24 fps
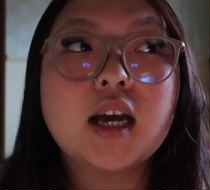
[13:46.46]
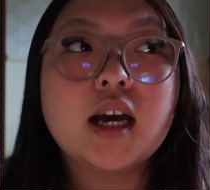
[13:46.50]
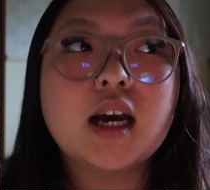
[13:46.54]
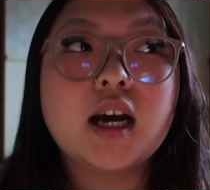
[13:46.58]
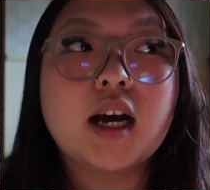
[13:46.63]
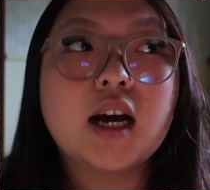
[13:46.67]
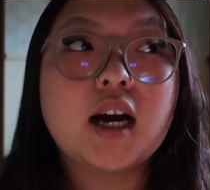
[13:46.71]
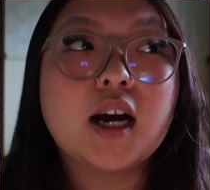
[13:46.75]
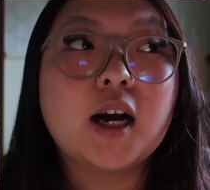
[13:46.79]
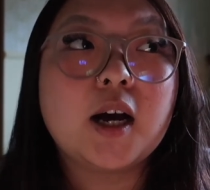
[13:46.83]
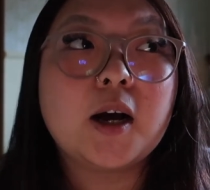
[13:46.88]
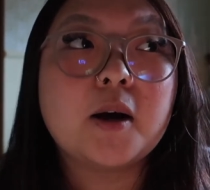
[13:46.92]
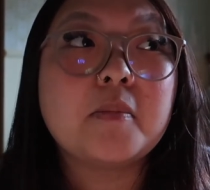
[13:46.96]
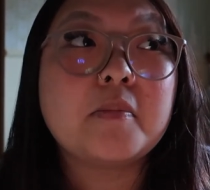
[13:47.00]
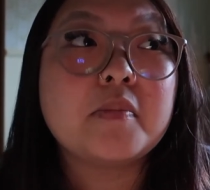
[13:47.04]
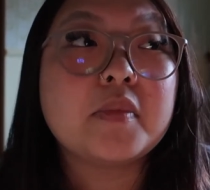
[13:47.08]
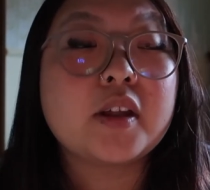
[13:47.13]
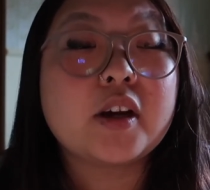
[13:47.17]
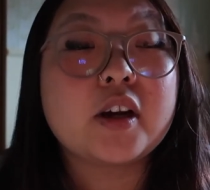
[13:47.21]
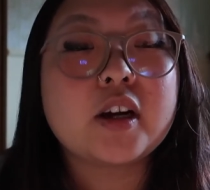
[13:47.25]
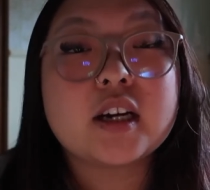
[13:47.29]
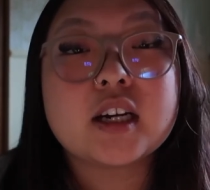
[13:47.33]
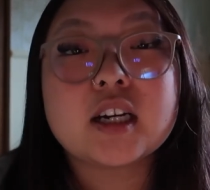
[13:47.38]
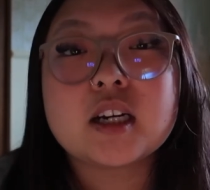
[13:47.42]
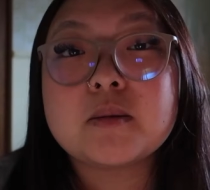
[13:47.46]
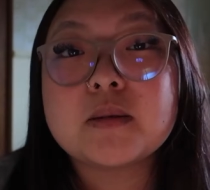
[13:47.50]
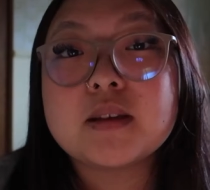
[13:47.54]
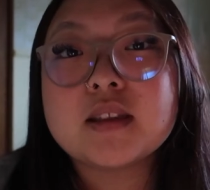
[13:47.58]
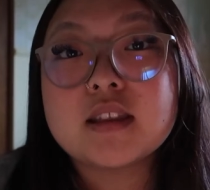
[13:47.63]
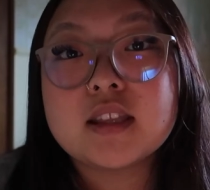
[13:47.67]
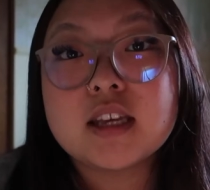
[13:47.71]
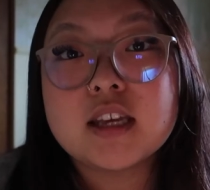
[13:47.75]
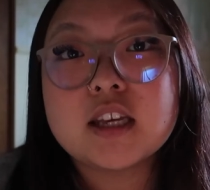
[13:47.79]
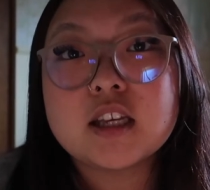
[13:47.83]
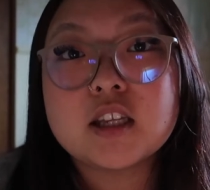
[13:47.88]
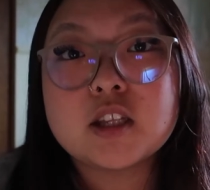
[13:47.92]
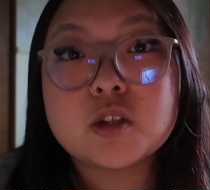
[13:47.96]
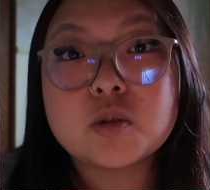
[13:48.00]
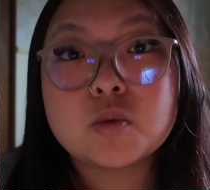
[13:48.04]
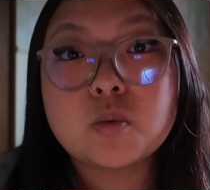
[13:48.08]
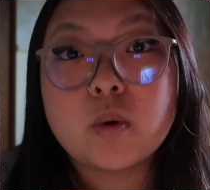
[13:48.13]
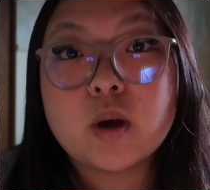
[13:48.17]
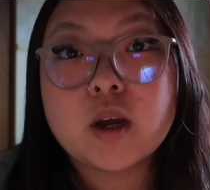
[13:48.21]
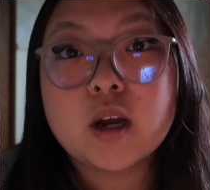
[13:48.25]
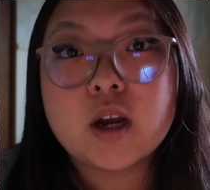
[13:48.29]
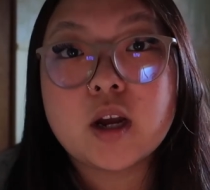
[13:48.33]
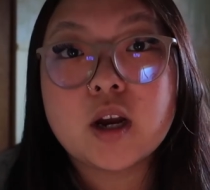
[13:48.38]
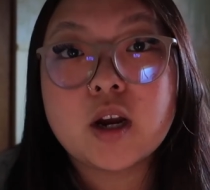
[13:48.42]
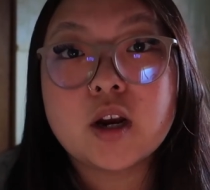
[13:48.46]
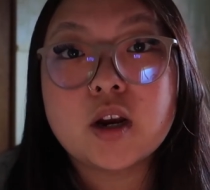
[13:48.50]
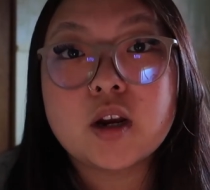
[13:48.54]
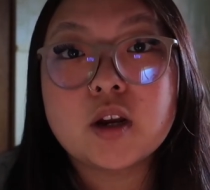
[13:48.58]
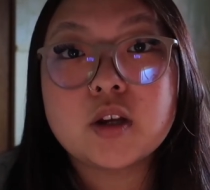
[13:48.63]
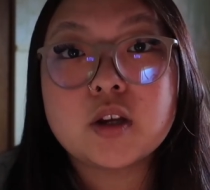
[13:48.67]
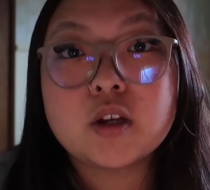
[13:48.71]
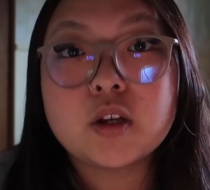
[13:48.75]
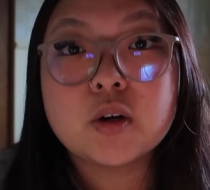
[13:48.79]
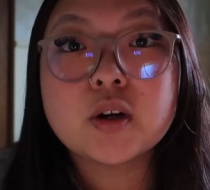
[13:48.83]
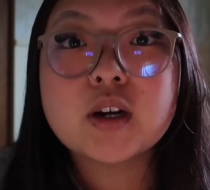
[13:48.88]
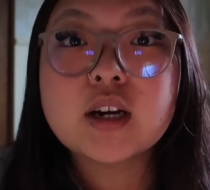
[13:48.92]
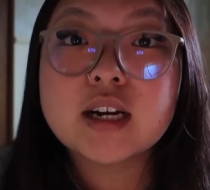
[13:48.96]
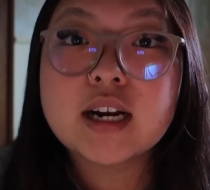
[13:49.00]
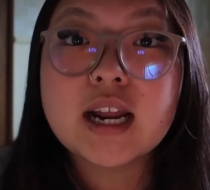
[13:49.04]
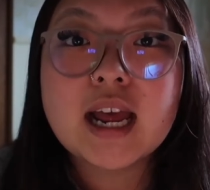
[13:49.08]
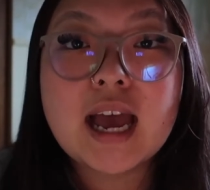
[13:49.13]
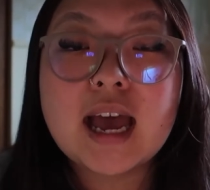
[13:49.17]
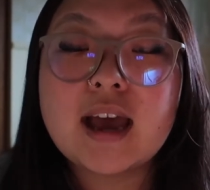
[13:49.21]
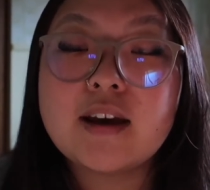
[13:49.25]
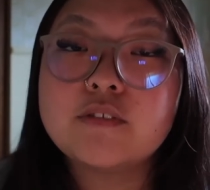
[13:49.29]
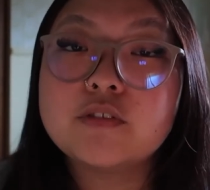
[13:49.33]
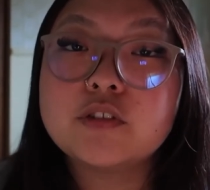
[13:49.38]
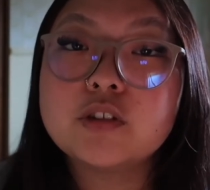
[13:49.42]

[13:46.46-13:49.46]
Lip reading: There are going to be things where you're going to have